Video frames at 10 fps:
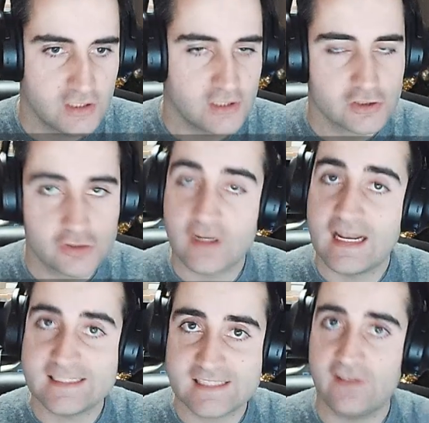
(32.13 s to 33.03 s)
So
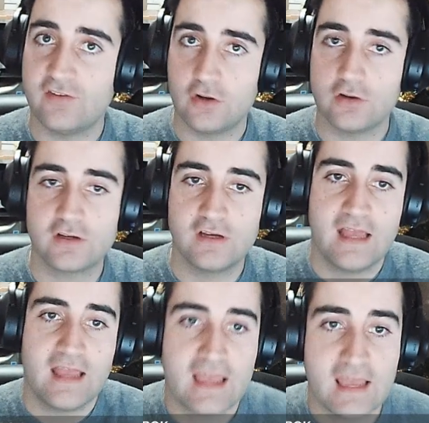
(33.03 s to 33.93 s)
let's have a look
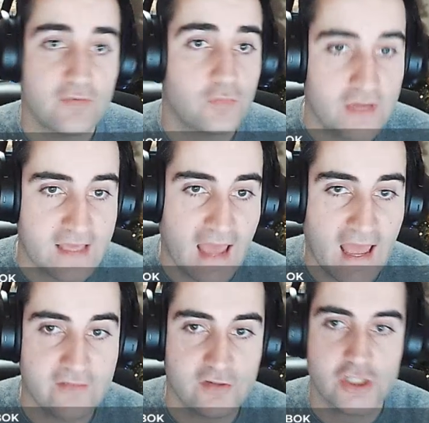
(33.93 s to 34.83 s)
if we
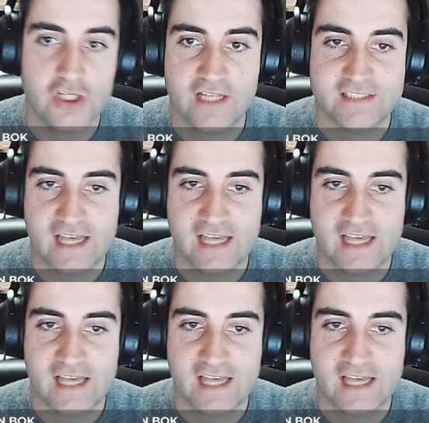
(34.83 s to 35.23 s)
have a chance.